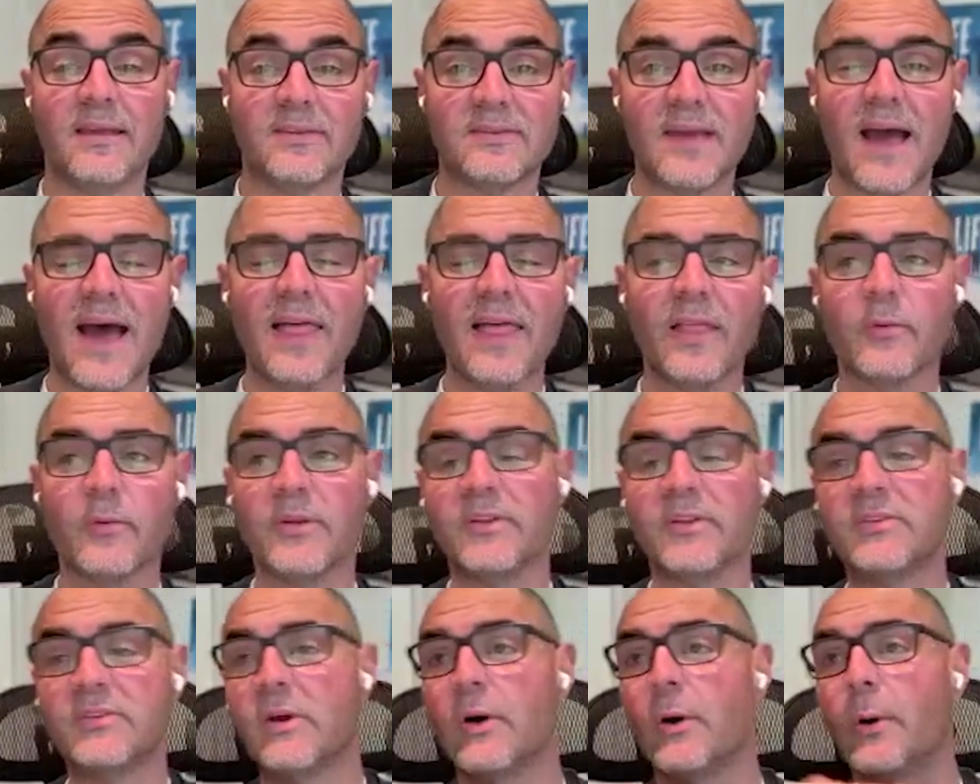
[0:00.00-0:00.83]
his
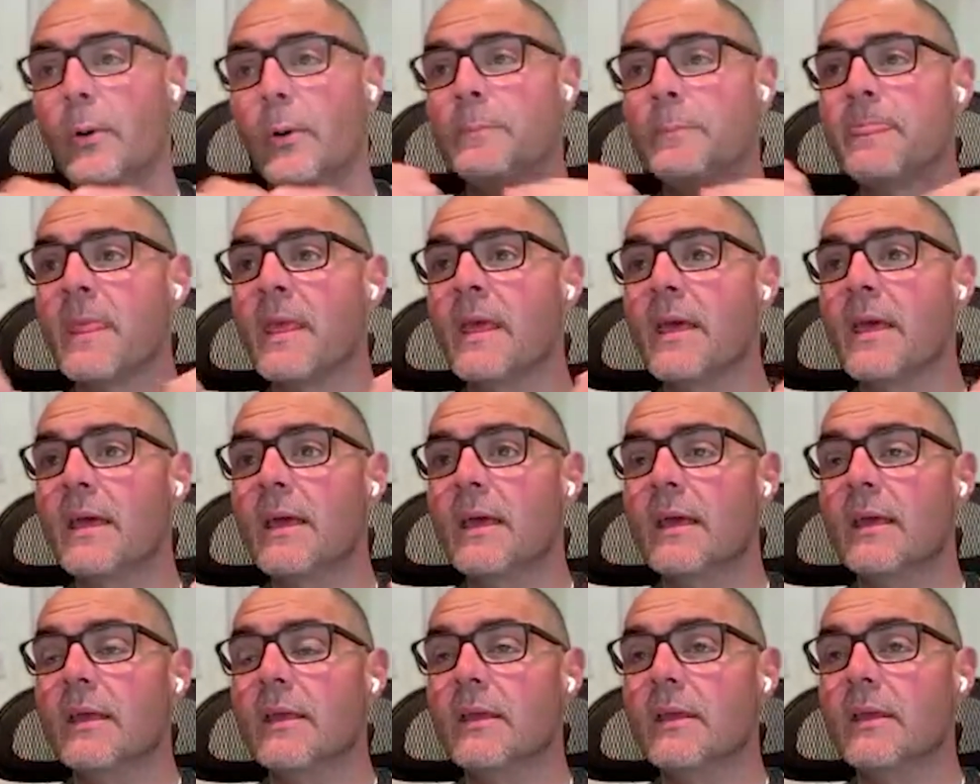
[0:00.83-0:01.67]
salary. So,
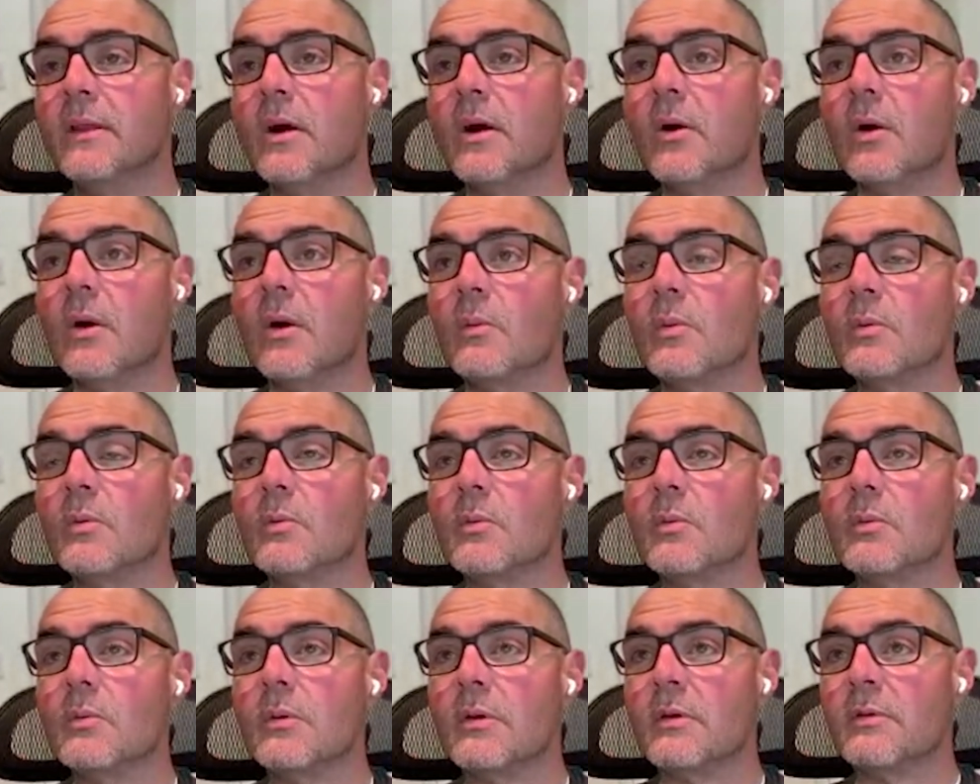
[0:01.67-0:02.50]

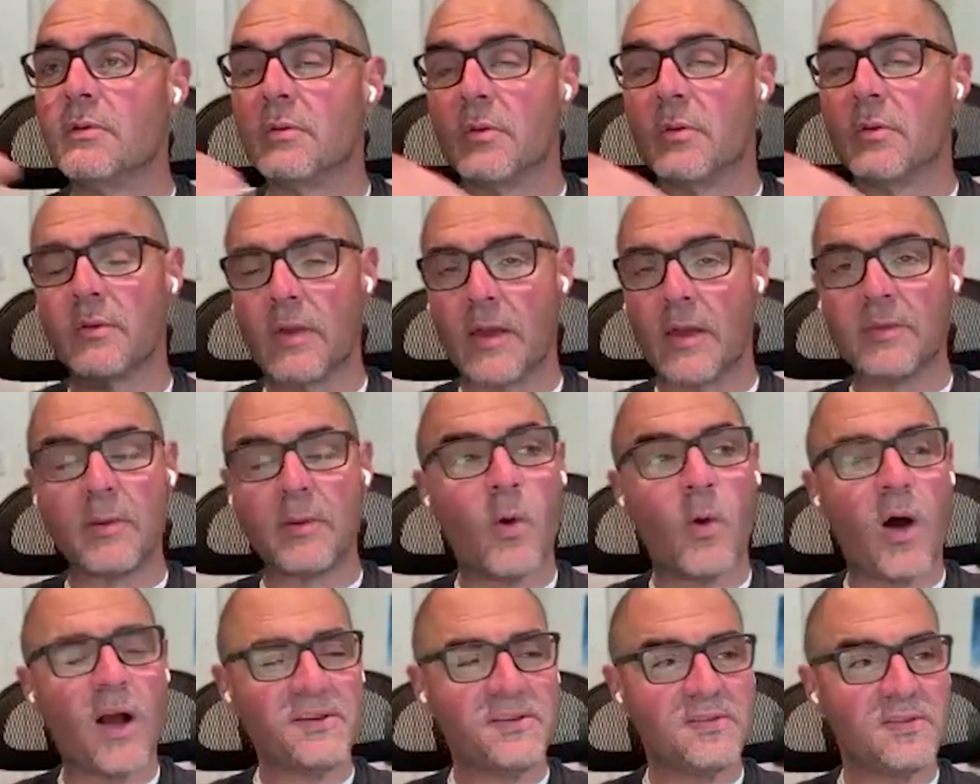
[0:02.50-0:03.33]
so as
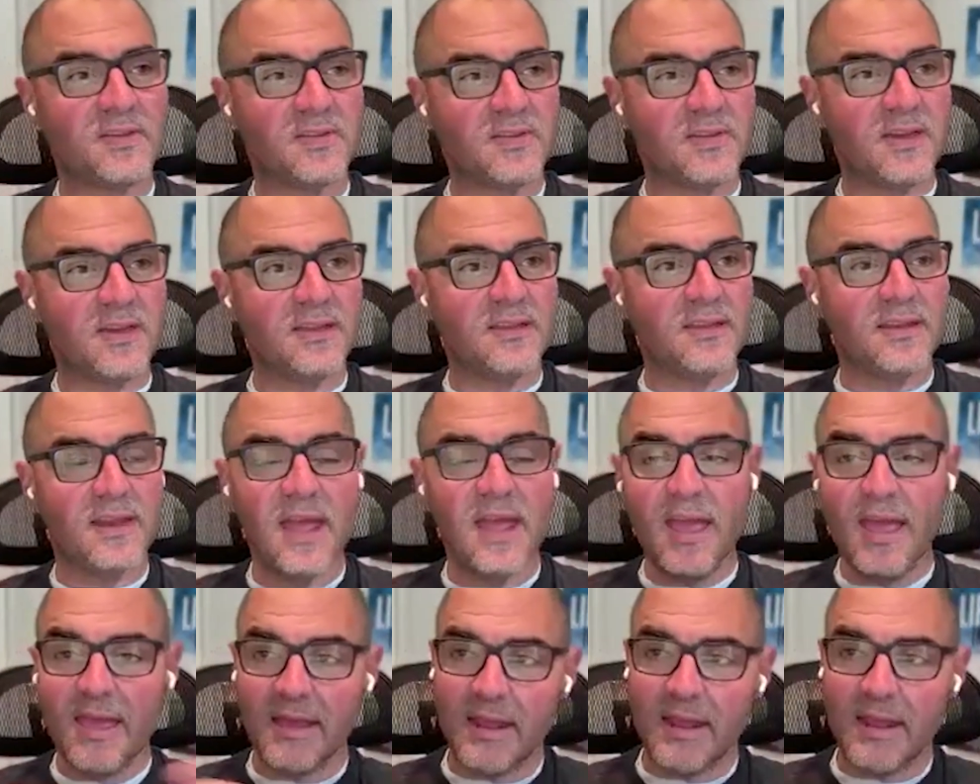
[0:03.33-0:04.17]
I'm watching this kid
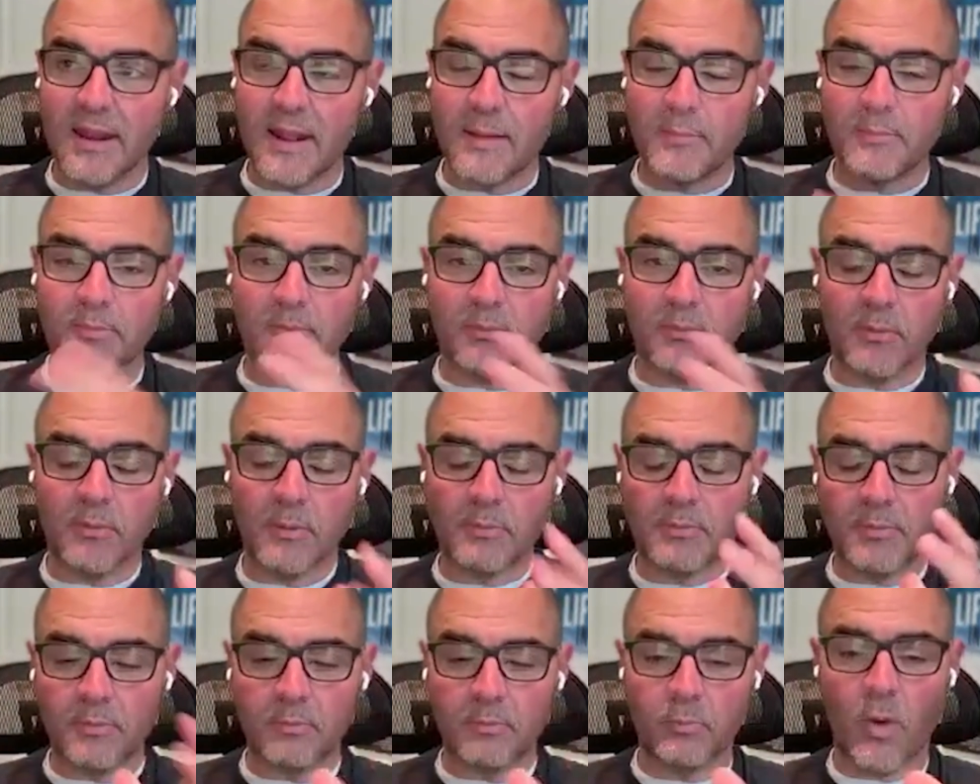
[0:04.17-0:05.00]
today and
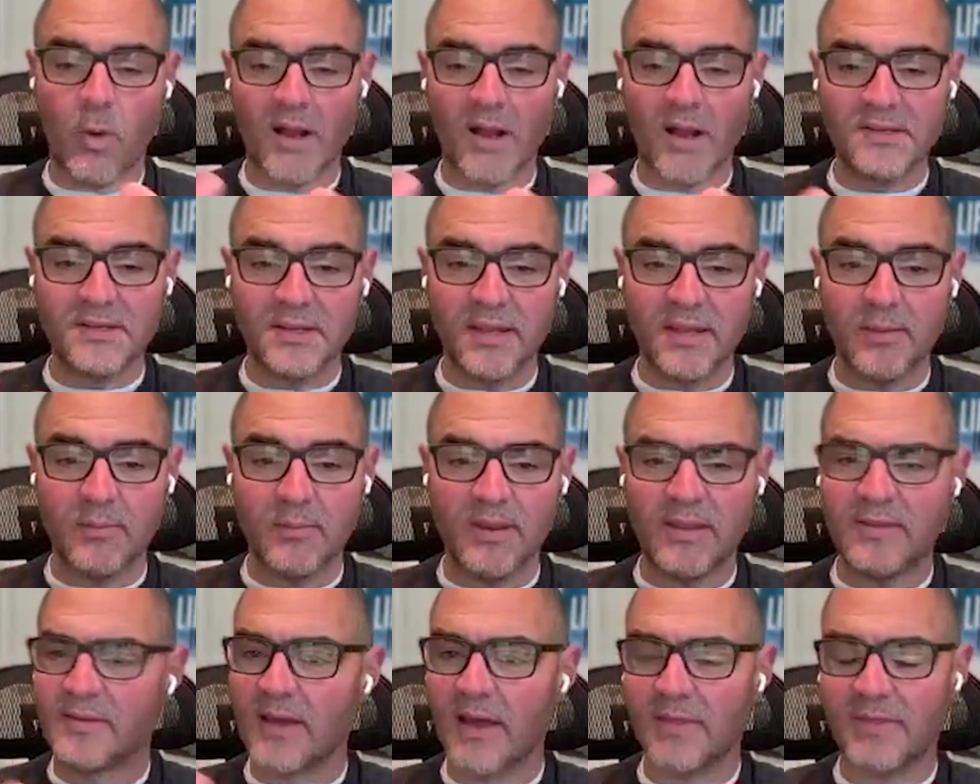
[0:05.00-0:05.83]
I'm watching him
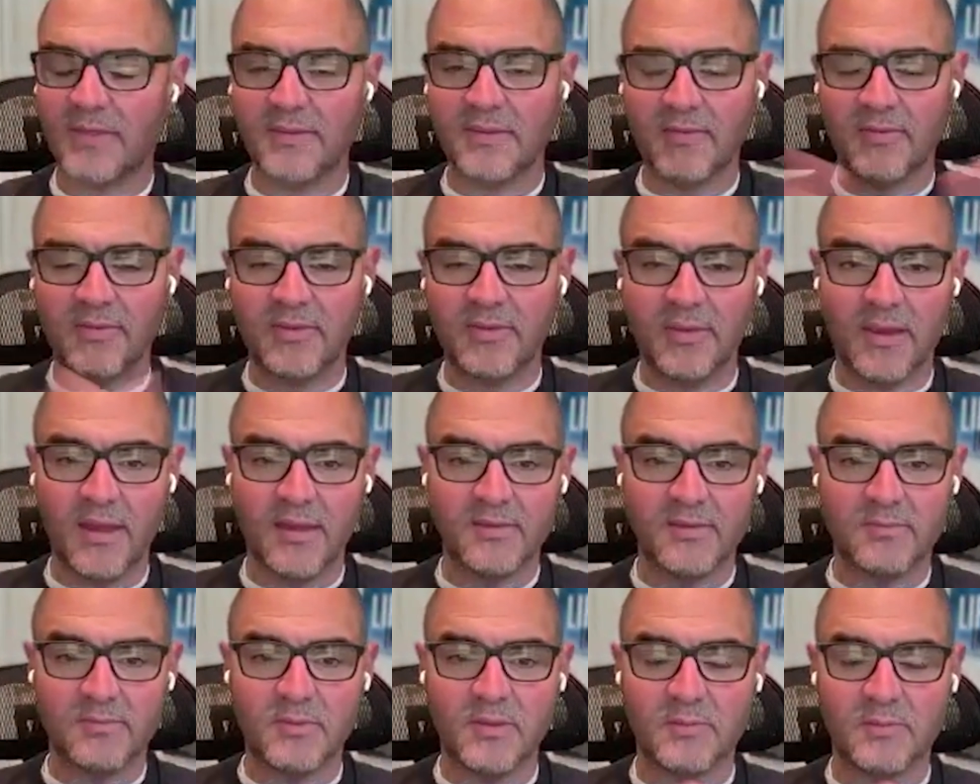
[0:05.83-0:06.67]
and he's got these
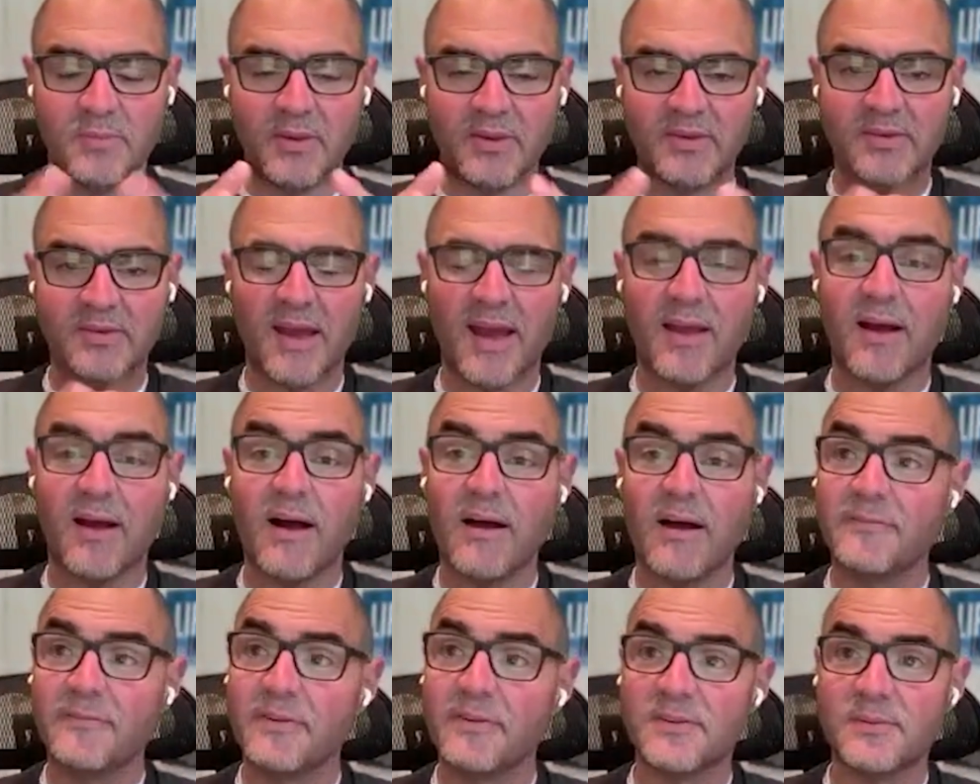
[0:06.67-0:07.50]
Big Sky
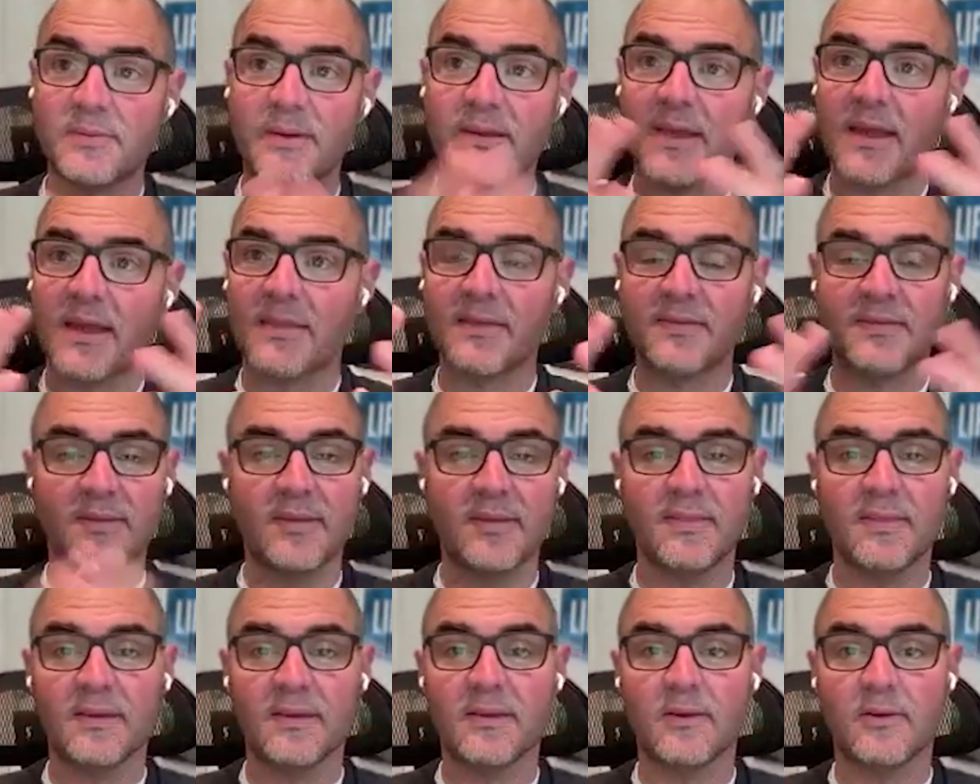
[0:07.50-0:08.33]
offers, I'm like, that's the
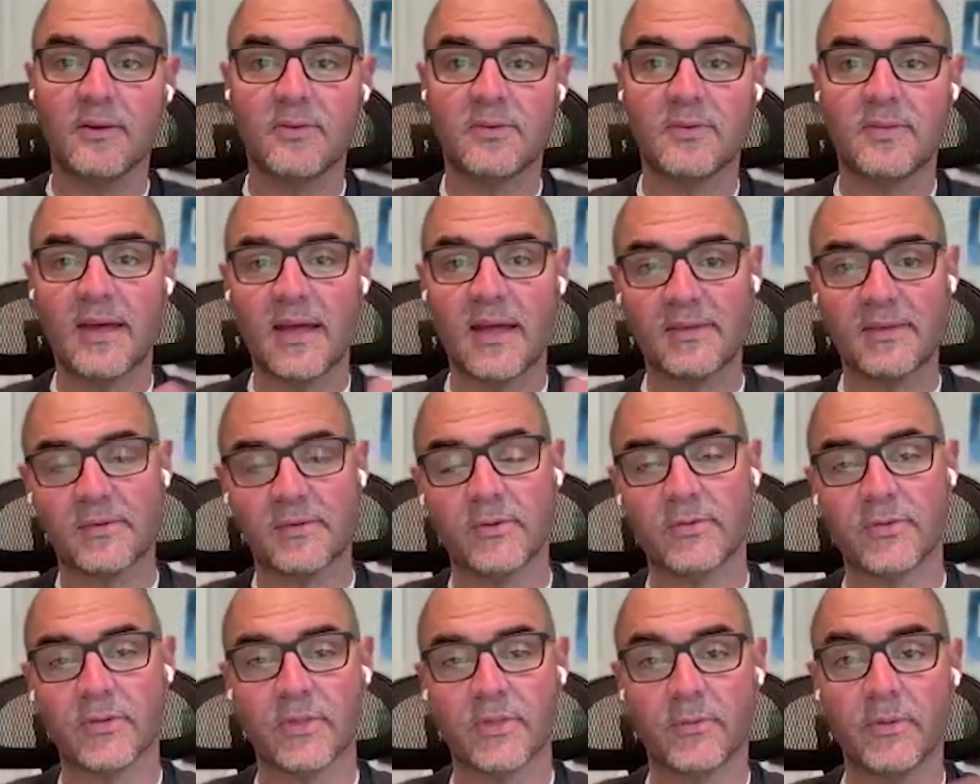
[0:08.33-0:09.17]
kid that goes to that
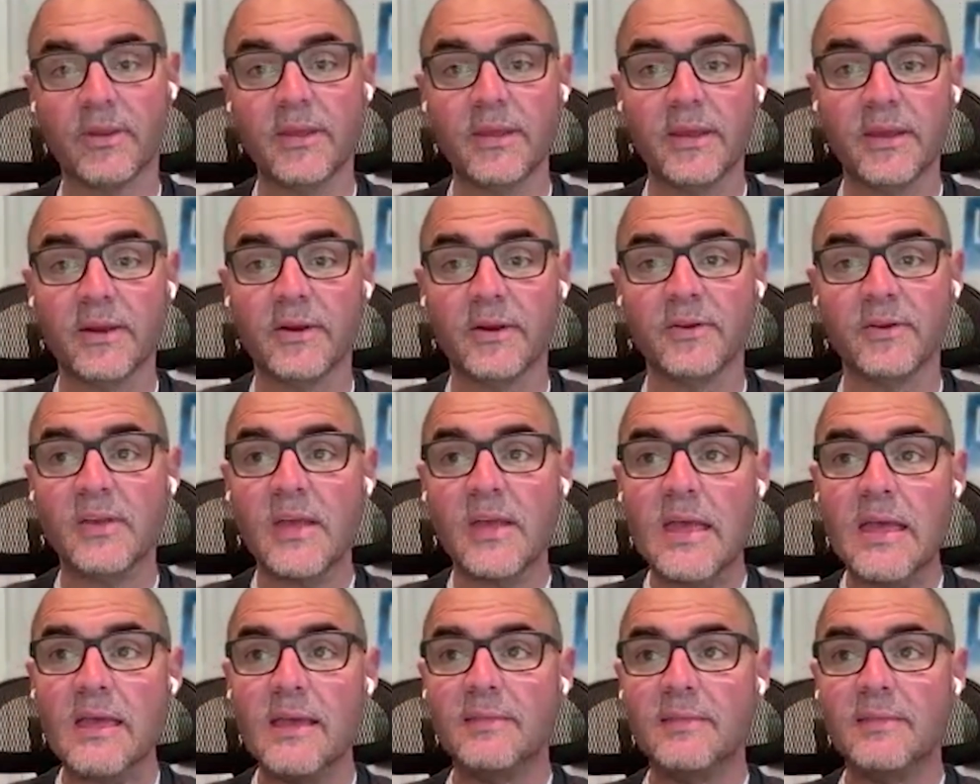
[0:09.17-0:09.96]
school for 3 years.